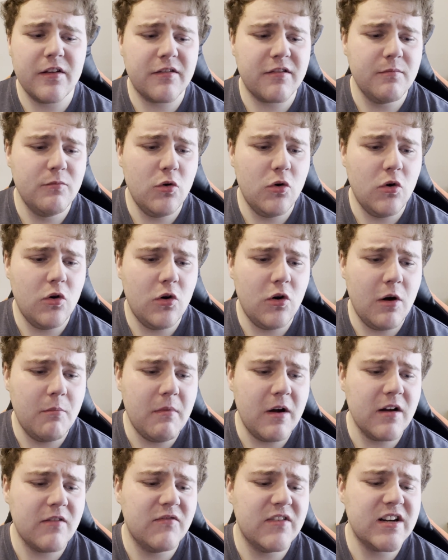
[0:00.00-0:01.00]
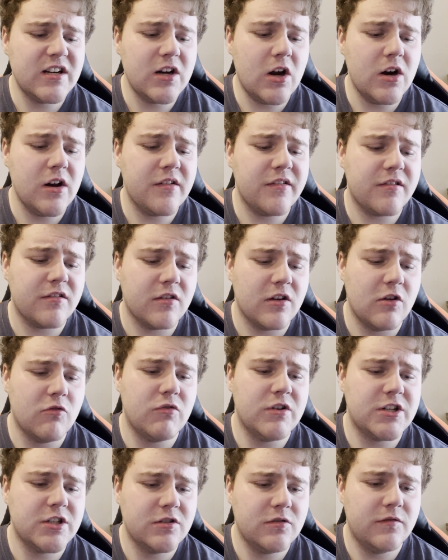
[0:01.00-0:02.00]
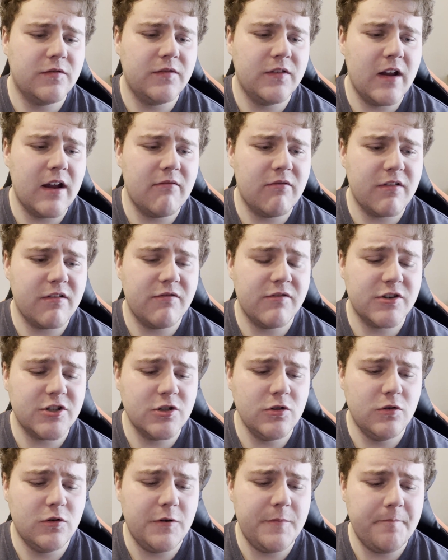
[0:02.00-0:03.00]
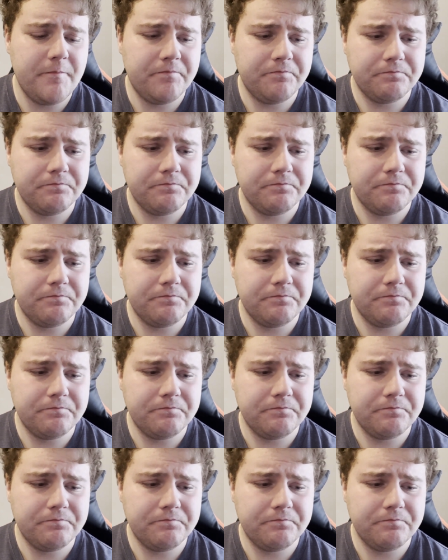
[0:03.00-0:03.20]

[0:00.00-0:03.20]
It's more among the nicer original flavours for sure.